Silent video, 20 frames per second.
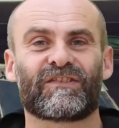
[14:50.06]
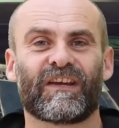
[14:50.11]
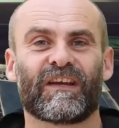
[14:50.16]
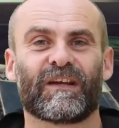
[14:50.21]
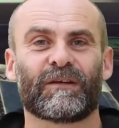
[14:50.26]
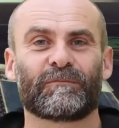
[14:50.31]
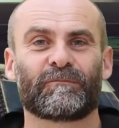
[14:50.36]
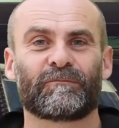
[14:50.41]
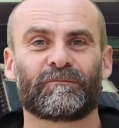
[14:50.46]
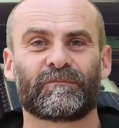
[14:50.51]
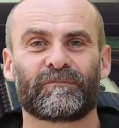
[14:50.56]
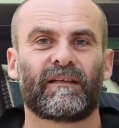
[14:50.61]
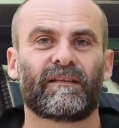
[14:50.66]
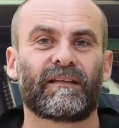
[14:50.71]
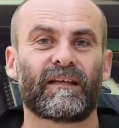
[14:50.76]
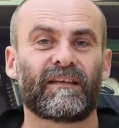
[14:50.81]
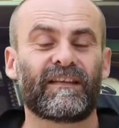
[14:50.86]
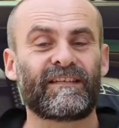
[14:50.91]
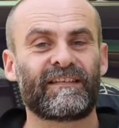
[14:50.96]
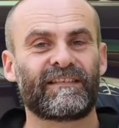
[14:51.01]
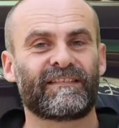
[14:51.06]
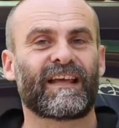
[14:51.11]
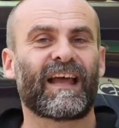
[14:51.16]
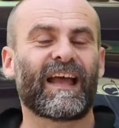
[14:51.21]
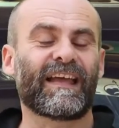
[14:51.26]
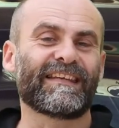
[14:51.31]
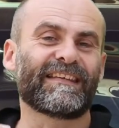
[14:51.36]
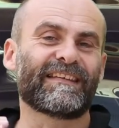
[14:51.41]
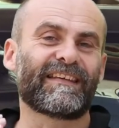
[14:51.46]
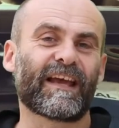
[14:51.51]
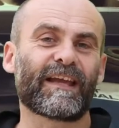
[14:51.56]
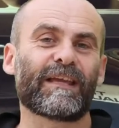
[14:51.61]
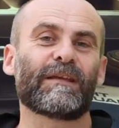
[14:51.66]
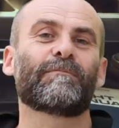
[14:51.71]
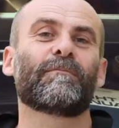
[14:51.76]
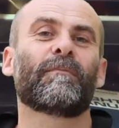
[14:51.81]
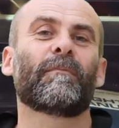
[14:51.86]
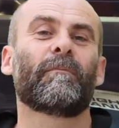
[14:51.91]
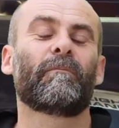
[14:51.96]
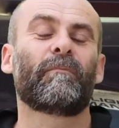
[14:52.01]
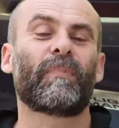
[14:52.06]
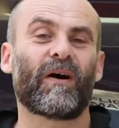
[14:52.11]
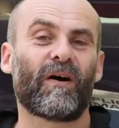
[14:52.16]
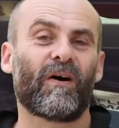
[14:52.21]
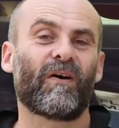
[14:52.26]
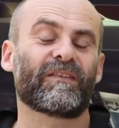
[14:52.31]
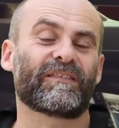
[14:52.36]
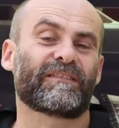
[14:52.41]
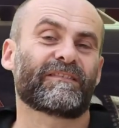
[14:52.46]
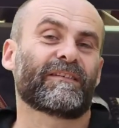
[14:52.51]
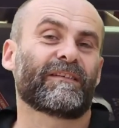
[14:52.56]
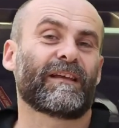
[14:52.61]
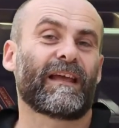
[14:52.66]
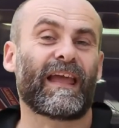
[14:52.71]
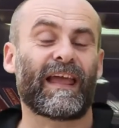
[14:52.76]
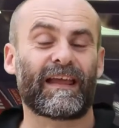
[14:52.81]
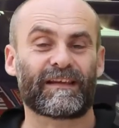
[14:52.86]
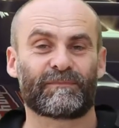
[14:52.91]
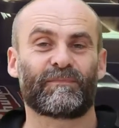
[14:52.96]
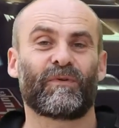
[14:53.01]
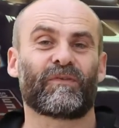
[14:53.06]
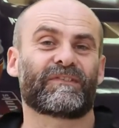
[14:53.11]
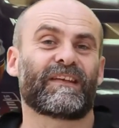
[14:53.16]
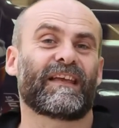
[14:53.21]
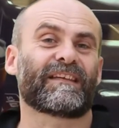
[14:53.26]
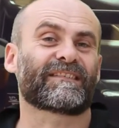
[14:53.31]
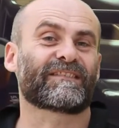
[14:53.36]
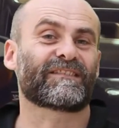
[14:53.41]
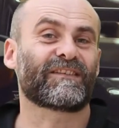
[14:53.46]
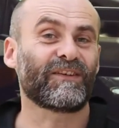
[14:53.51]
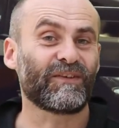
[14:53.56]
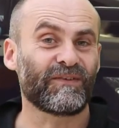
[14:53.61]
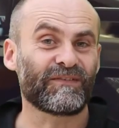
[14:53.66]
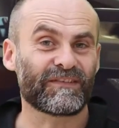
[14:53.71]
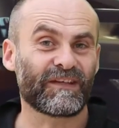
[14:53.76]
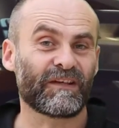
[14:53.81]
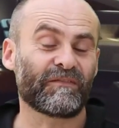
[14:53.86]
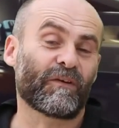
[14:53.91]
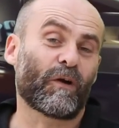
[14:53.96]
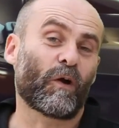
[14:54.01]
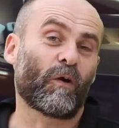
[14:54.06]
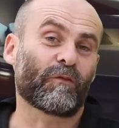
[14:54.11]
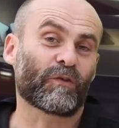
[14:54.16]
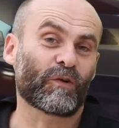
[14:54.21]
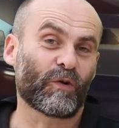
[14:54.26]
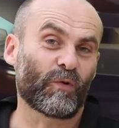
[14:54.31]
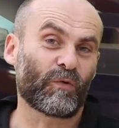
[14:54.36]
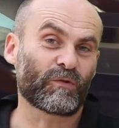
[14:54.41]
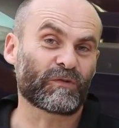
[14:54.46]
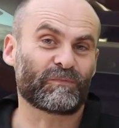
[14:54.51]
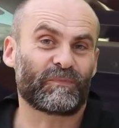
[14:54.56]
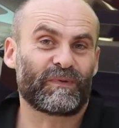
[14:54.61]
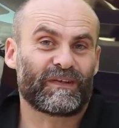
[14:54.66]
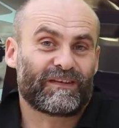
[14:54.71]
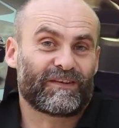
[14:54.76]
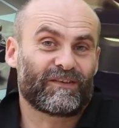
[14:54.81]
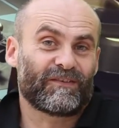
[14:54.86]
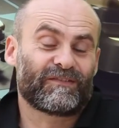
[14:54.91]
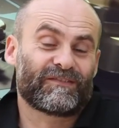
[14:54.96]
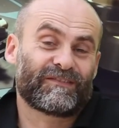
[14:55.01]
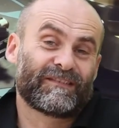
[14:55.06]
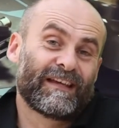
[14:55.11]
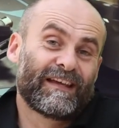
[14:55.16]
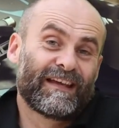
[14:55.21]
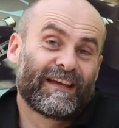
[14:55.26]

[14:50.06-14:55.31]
year. Now, this is a Game Pass Xbox exclusive, of course, because